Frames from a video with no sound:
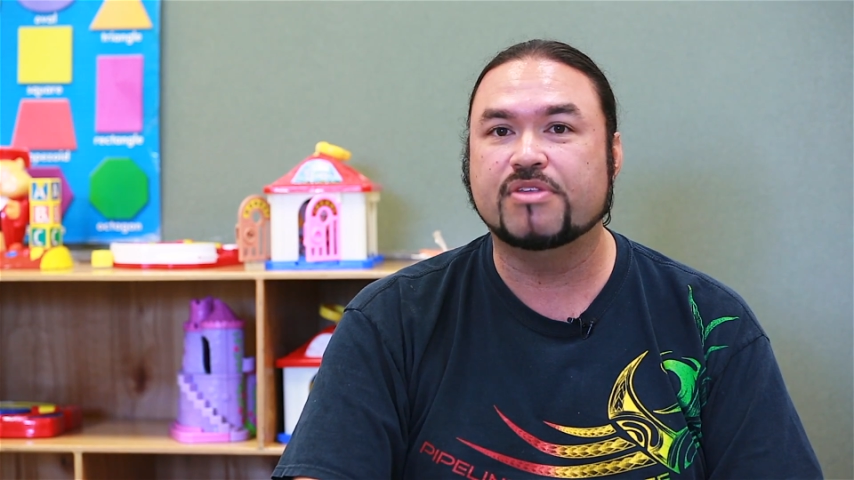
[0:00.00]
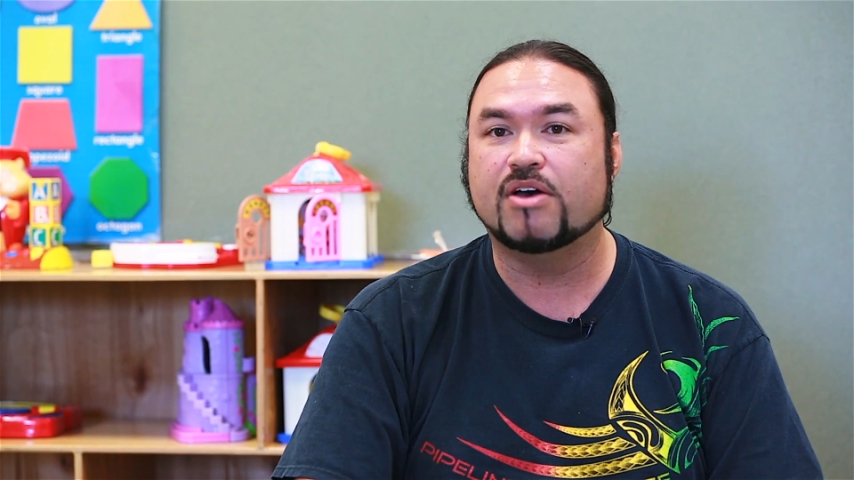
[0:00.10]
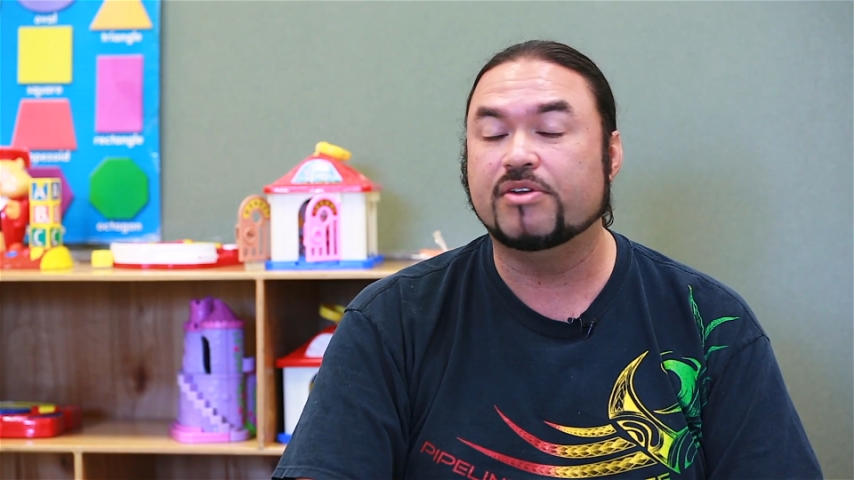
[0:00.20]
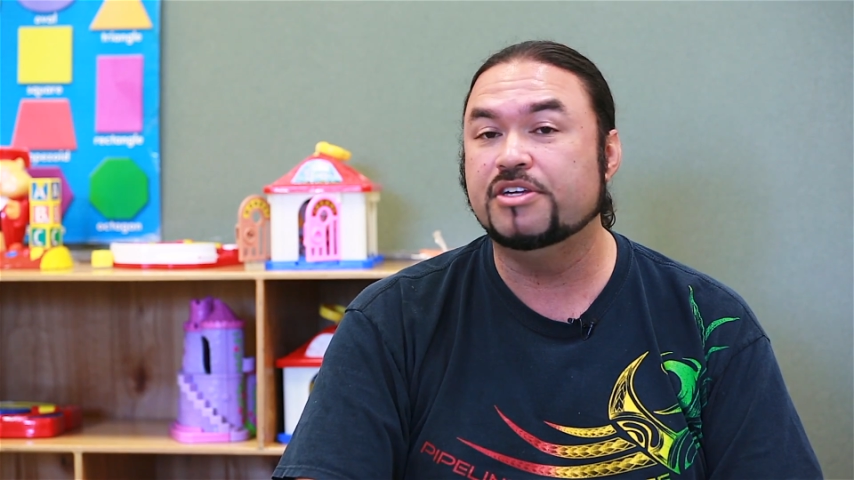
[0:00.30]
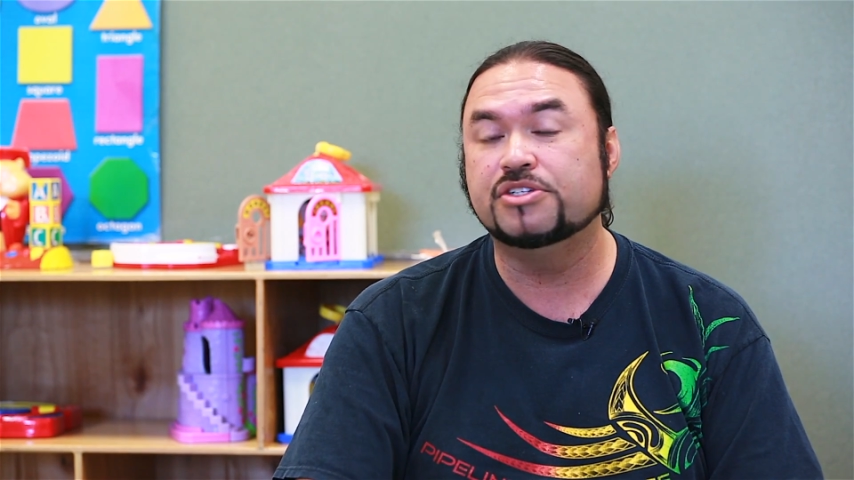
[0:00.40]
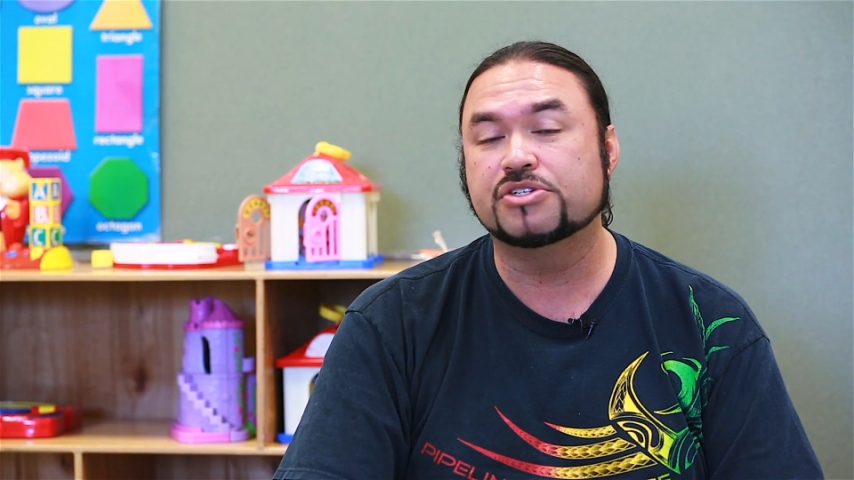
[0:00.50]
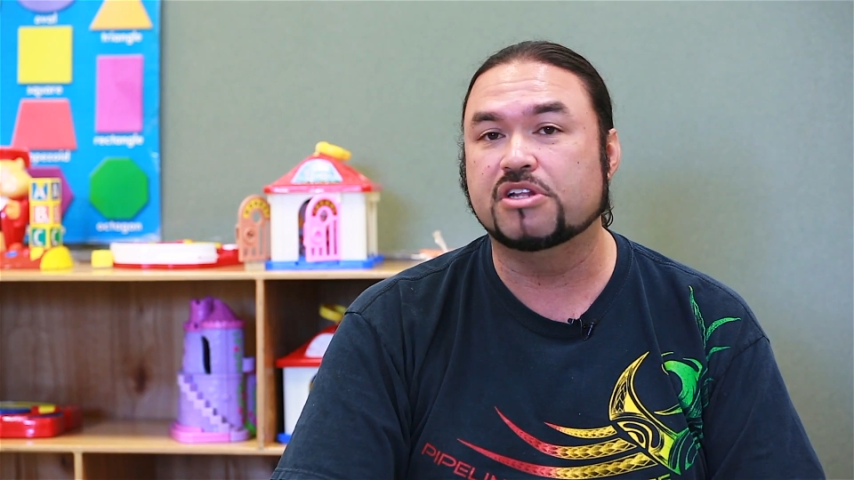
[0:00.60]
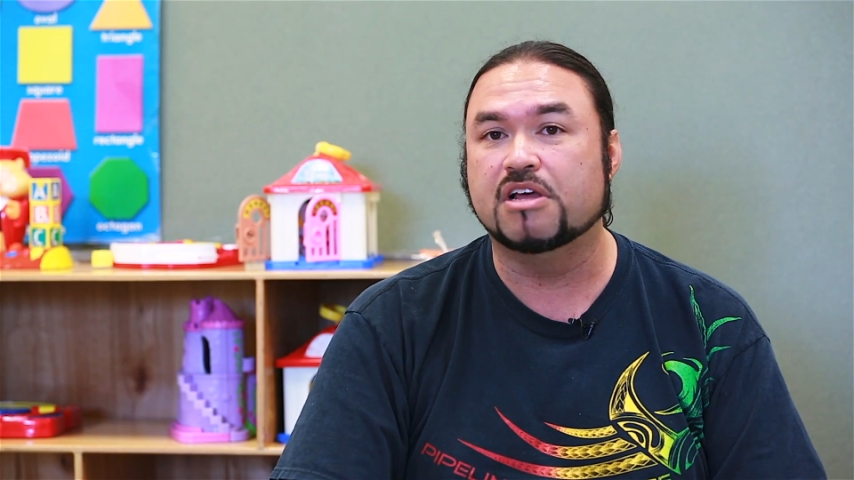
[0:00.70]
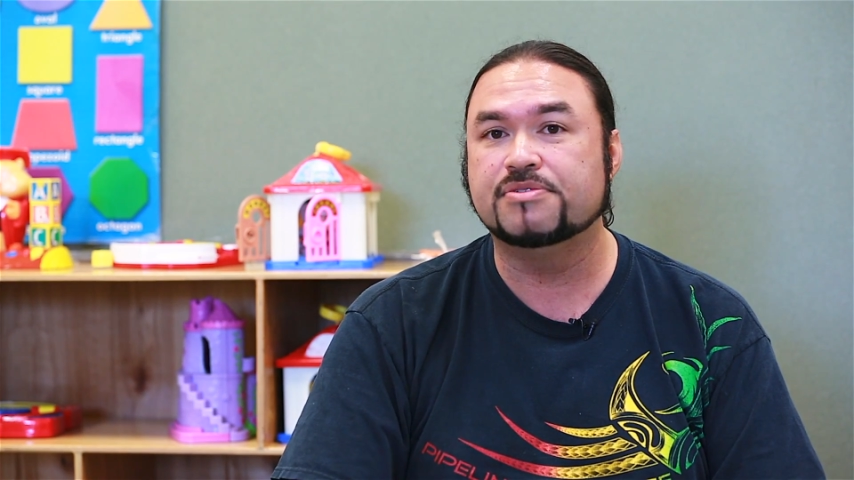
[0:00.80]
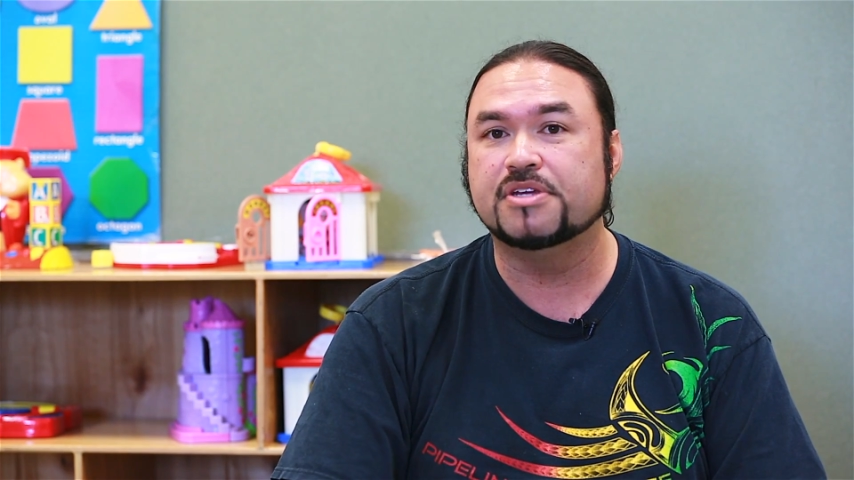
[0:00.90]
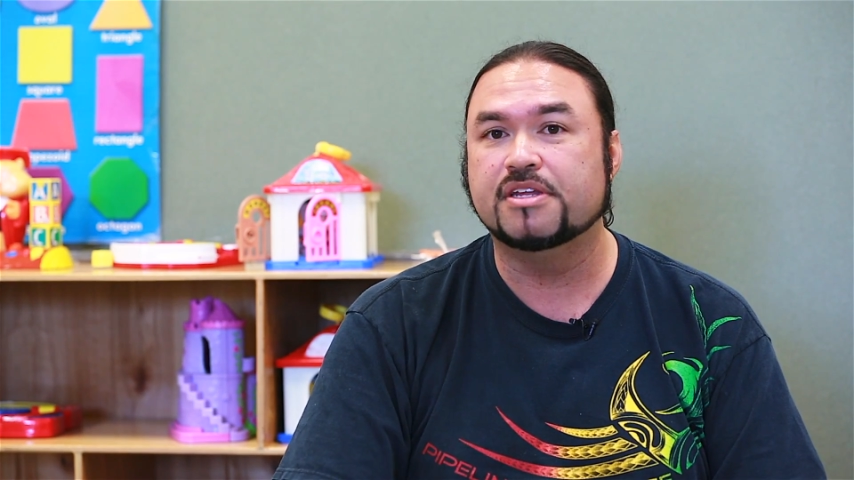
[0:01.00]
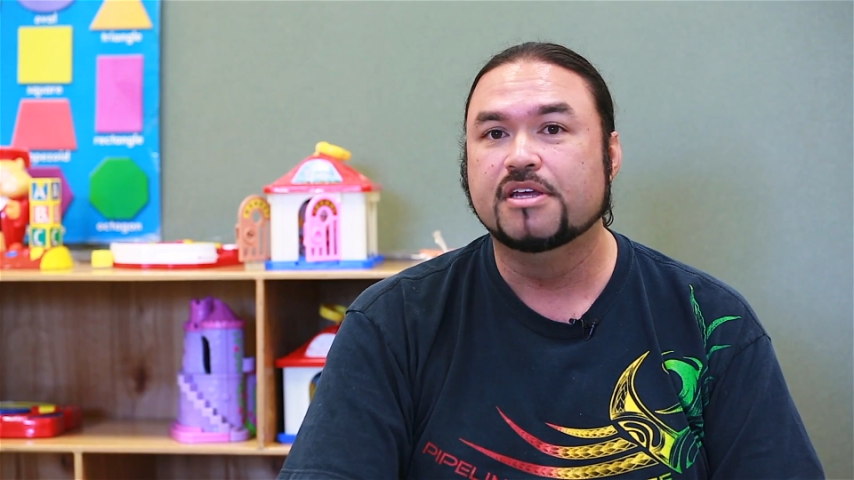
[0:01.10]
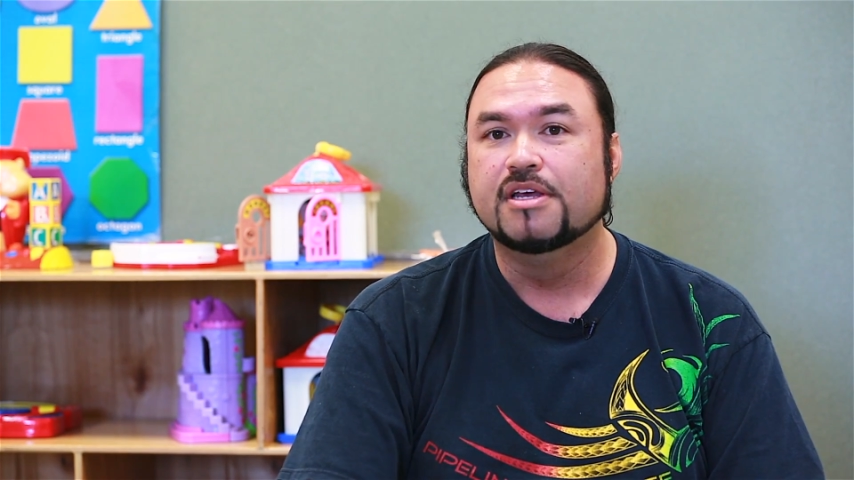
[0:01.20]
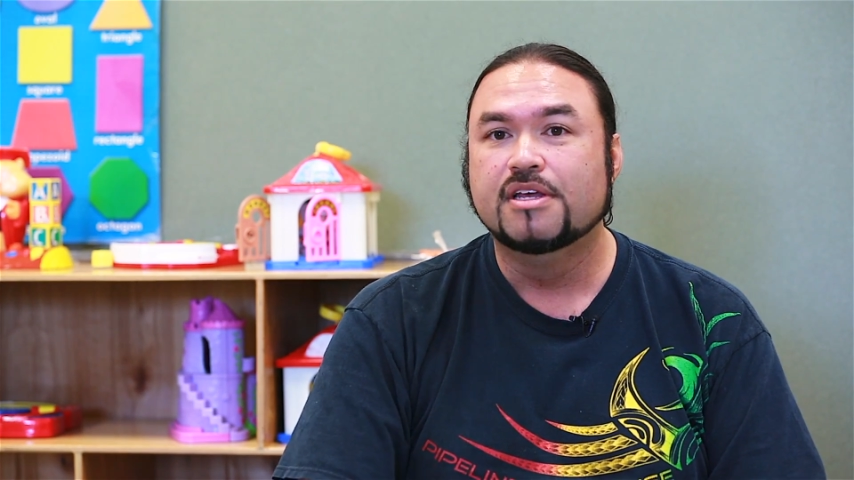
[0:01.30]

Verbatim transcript: now, and he just loves it.